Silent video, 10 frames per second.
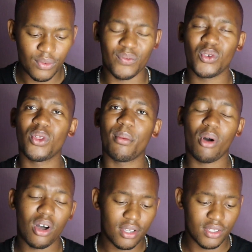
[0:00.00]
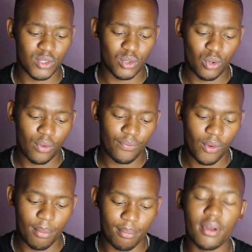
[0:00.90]
view the markets,
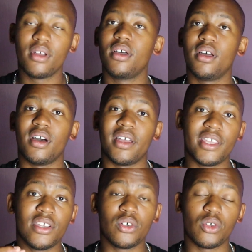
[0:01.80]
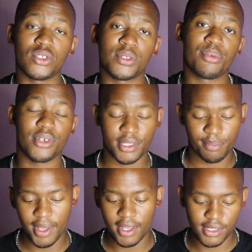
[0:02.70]
from an eagle's
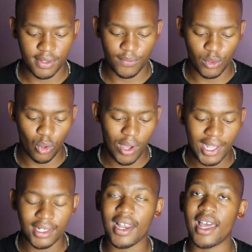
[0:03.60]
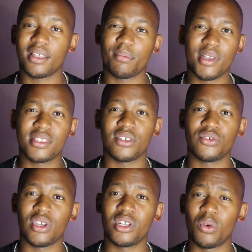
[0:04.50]
perspective, unlike
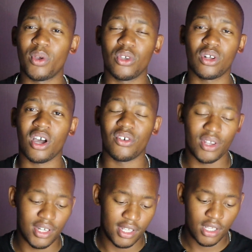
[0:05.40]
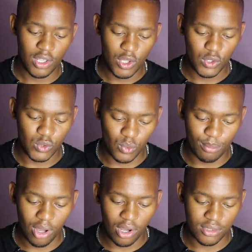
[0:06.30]
MetaTrader where you can't really
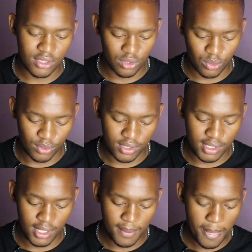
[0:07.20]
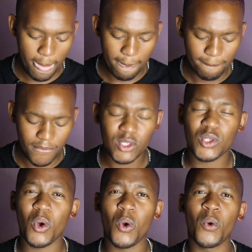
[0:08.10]
zoom out to see.
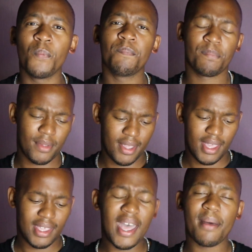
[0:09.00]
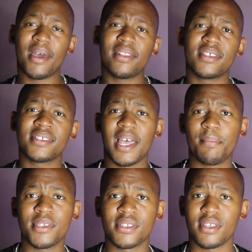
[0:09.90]
So yeah, man, this
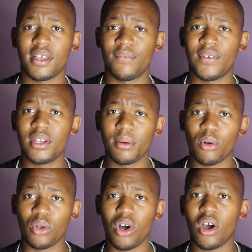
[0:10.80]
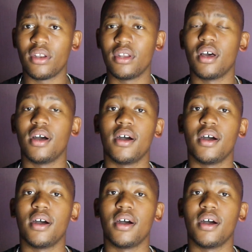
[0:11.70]
app is available on